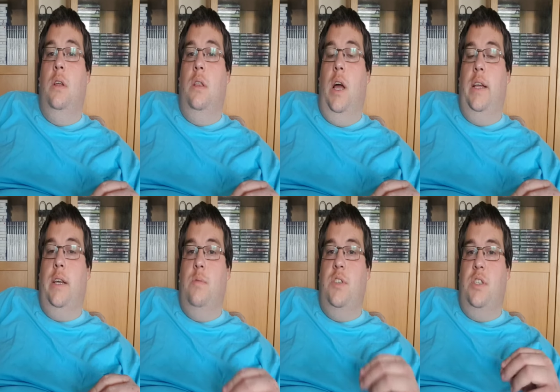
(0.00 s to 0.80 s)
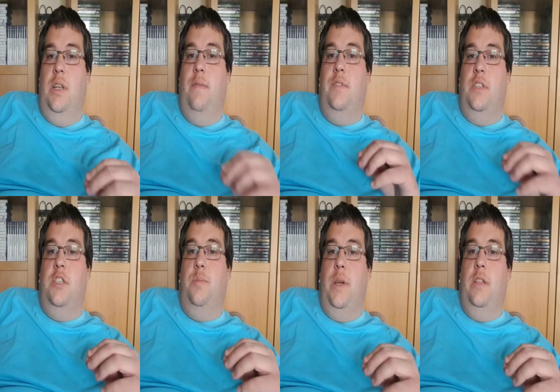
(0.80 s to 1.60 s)
Like, I would just love to
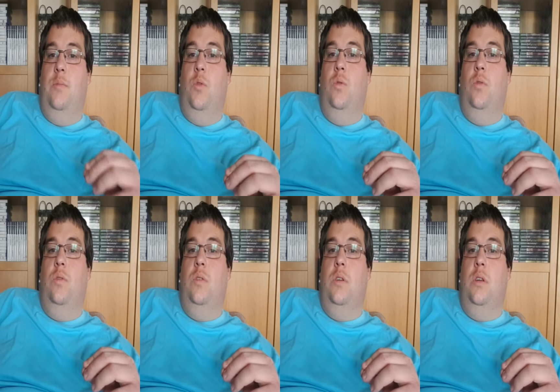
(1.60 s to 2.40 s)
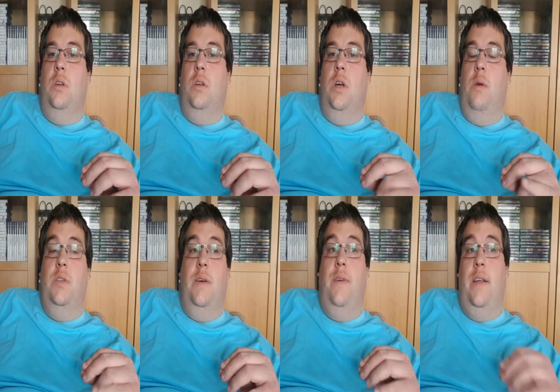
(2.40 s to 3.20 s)
display them all. I would
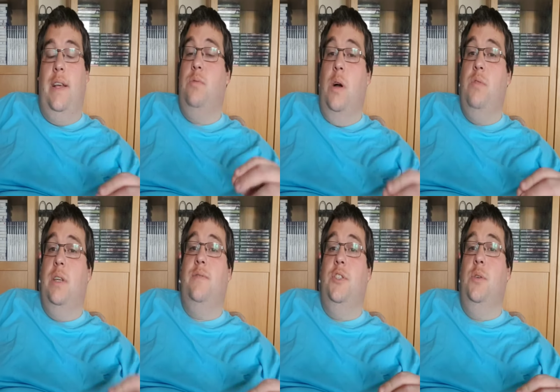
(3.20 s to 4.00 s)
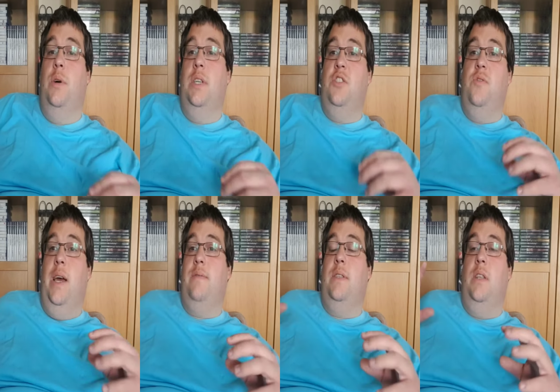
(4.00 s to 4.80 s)
love, uh, that's what I would love to do. I'd literally
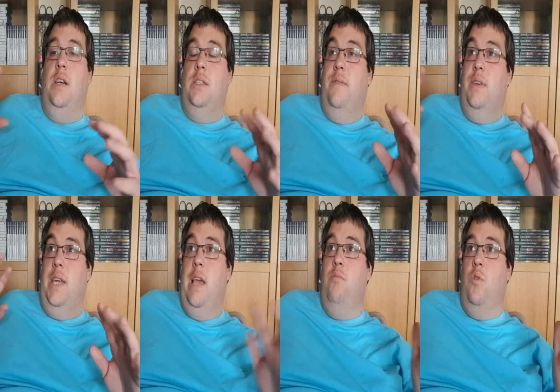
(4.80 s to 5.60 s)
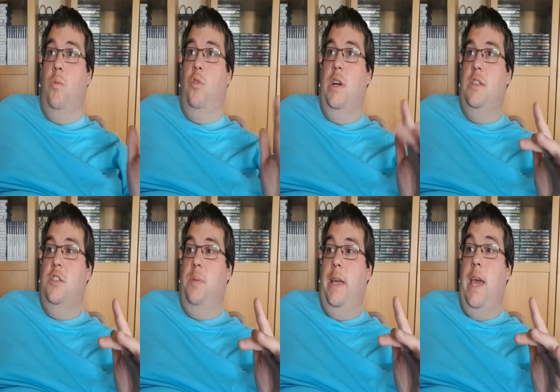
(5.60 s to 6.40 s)
have to, like to have a game room where I
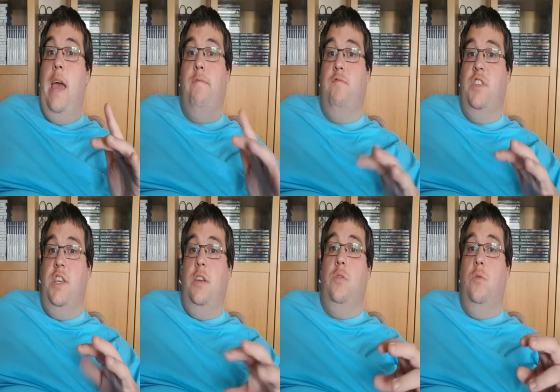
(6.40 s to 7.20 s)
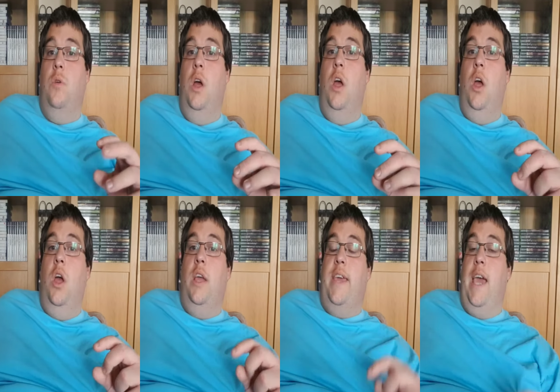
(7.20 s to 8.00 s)
display every single
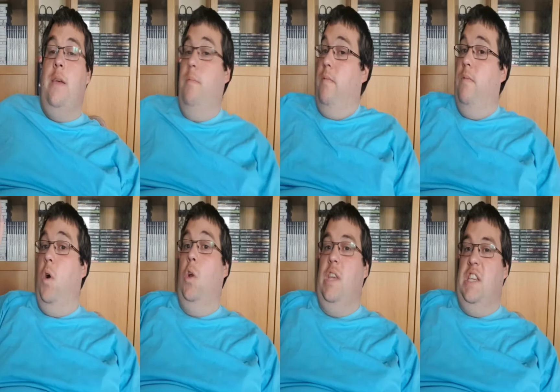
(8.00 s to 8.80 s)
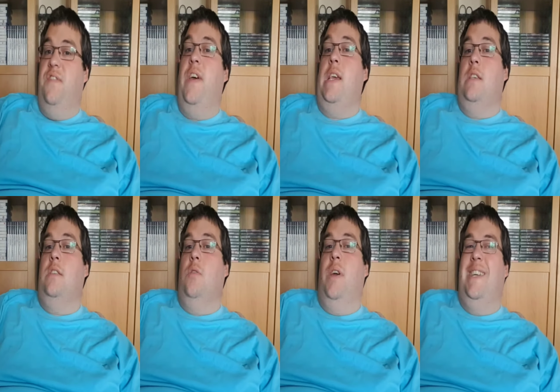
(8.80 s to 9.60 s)
game on its face,
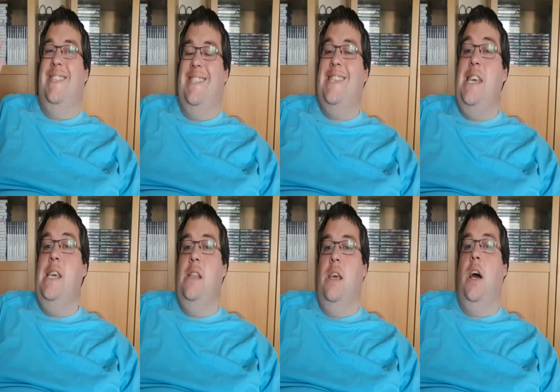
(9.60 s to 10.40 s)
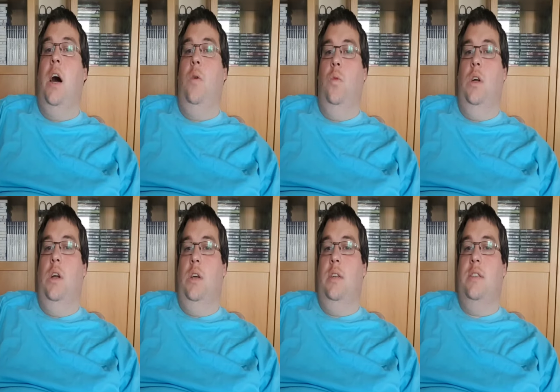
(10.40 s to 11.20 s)
so I could see the
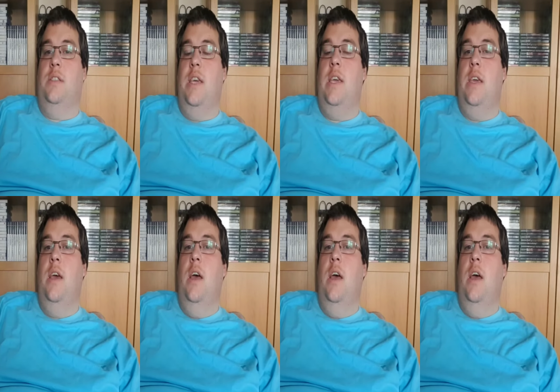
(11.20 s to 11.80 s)
artwork and see